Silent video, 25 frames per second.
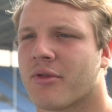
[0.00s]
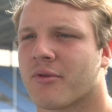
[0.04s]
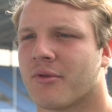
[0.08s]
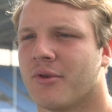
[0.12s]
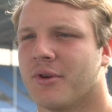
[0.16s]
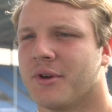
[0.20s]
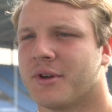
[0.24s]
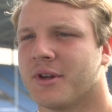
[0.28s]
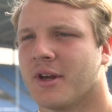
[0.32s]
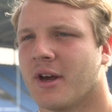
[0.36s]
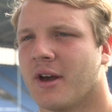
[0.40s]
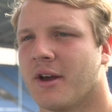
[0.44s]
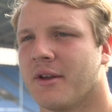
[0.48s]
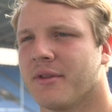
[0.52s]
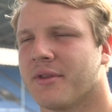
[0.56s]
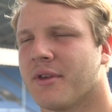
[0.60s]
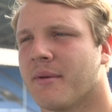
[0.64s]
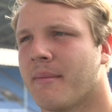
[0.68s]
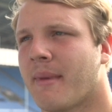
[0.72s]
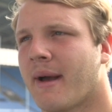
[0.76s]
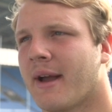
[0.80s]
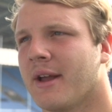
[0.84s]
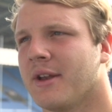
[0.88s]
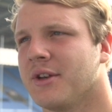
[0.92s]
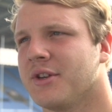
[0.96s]
through to
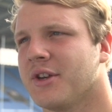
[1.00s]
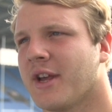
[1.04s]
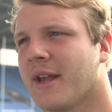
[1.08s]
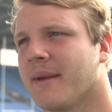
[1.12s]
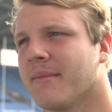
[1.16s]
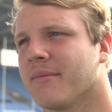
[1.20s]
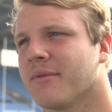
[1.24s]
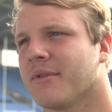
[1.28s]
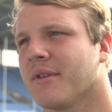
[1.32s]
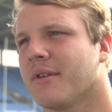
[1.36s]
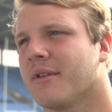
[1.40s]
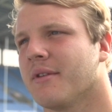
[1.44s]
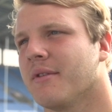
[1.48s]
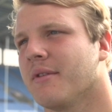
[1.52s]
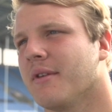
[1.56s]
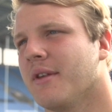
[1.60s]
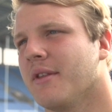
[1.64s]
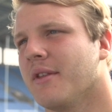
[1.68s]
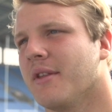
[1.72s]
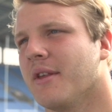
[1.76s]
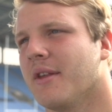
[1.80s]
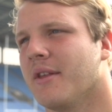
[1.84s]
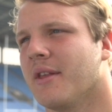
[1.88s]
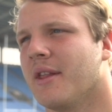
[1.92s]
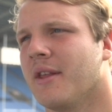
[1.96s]
Matt and James
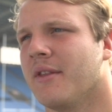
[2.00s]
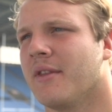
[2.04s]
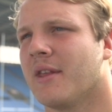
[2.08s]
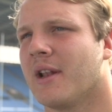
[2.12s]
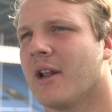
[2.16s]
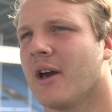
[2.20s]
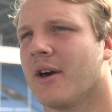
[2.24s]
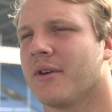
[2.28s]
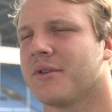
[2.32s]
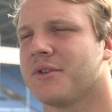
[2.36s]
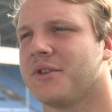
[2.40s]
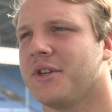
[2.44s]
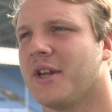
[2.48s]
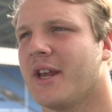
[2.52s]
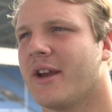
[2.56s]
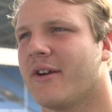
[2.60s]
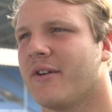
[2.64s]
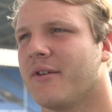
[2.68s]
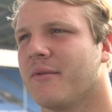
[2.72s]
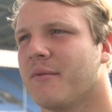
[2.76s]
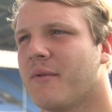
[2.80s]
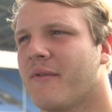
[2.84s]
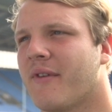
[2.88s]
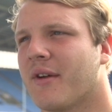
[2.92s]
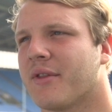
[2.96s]
in the last
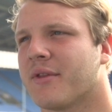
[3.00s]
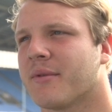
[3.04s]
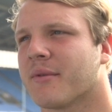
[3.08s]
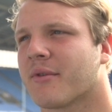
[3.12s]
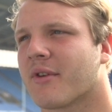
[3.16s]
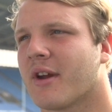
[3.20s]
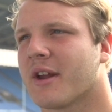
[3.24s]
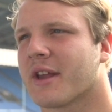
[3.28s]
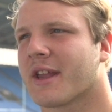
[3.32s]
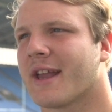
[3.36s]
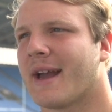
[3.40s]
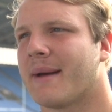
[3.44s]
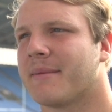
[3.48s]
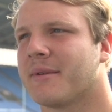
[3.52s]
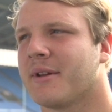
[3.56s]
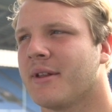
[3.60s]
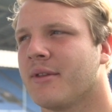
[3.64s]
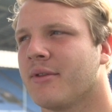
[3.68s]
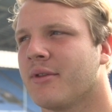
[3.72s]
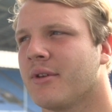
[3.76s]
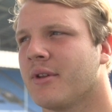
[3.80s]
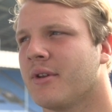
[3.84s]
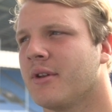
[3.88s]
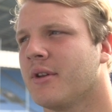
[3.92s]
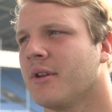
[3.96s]
year, we've had some great
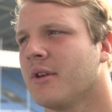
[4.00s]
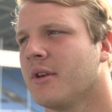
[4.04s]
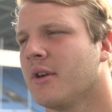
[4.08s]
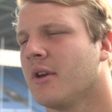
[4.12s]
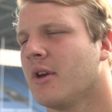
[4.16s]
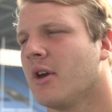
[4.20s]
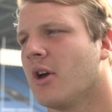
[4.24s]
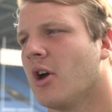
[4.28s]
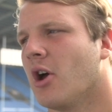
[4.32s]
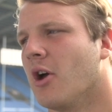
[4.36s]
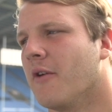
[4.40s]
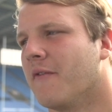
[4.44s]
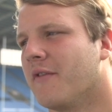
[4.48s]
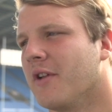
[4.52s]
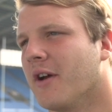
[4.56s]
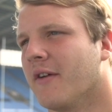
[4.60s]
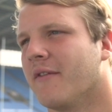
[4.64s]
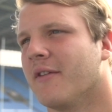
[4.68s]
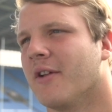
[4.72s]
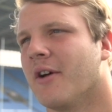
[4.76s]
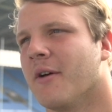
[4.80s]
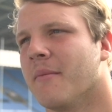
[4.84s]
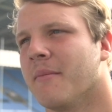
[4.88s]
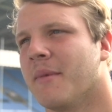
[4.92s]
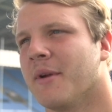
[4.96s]
captains, and hopefully
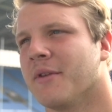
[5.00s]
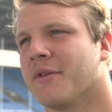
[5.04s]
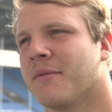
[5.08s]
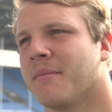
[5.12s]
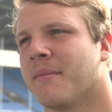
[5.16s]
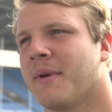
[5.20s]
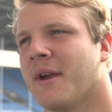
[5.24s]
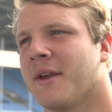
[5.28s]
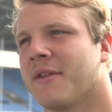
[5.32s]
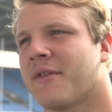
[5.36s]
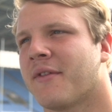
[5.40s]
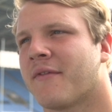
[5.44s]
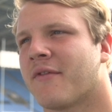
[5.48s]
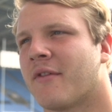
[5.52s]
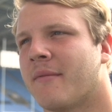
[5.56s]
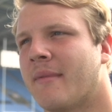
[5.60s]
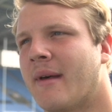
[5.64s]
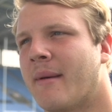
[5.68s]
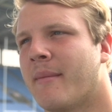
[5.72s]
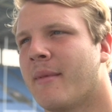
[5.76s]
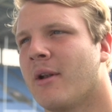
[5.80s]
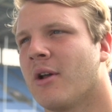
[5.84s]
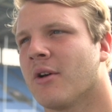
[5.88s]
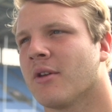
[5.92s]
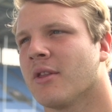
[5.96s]
I've learned bits and pieces from
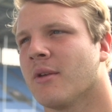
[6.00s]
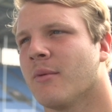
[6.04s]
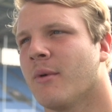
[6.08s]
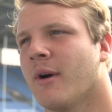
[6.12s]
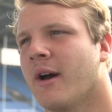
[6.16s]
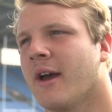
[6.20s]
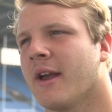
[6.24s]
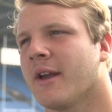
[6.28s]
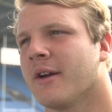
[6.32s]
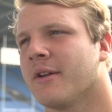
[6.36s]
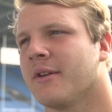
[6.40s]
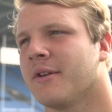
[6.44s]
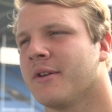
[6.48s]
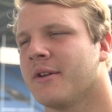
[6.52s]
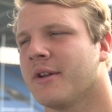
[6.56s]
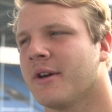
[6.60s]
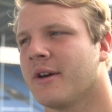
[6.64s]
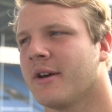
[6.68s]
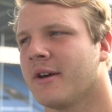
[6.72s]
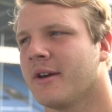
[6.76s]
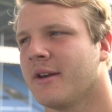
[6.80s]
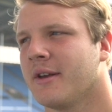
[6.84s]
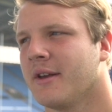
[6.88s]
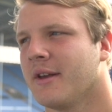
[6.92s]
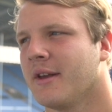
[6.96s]
them along the way, and
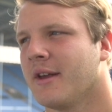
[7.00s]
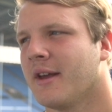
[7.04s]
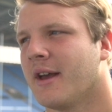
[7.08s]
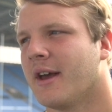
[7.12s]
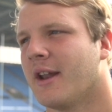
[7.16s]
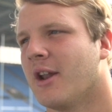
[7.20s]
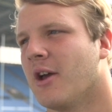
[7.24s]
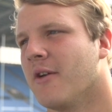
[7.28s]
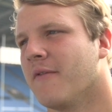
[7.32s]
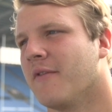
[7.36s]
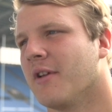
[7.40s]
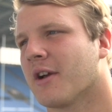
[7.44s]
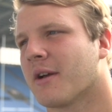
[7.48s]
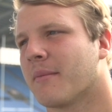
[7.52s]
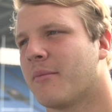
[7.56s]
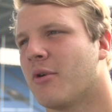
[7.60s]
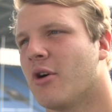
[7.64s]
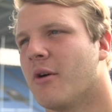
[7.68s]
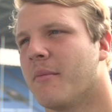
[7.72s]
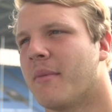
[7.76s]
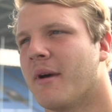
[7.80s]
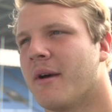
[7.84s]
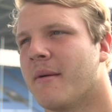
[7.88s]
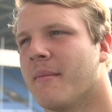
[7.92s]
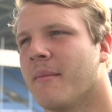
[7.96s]
hopefully I can
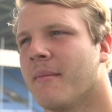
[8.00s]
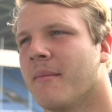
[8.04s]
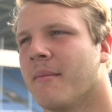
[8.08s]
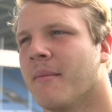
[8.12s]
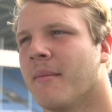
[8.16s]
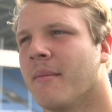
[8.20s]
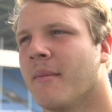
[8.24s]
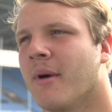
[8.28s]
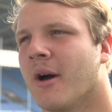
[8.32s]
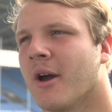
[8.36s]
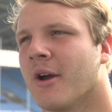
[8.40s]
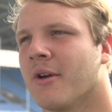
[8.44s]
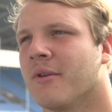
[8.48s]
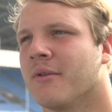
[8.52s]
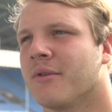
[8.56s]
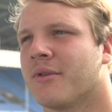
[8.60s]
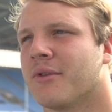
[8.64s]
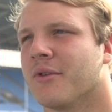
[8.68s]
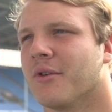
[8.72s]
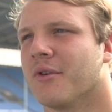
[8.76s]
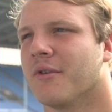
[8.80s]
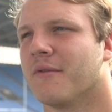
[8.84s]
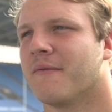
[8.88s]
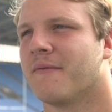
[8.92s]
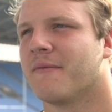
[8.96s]
put a bit of my own
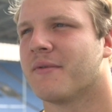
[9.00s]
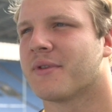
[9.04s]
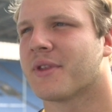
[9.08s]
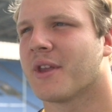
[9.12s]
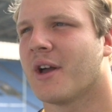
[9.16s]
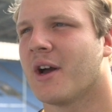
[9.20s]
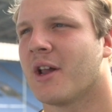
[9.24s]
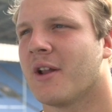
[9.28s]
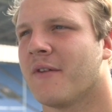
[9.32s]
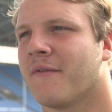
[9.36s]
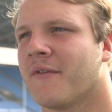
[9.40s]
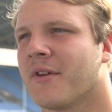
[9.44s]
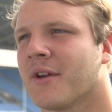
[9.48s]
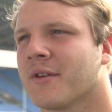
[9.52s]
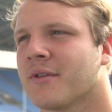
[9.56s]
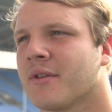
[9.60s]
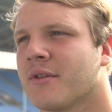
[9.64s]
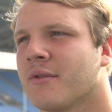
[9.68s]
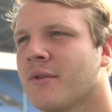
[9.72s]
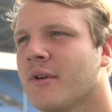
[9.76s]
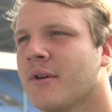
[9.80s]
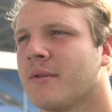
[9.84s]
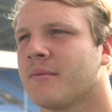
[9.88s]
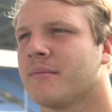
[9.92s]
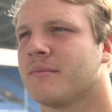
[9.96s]
sort of style on things as
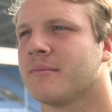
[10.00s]
well.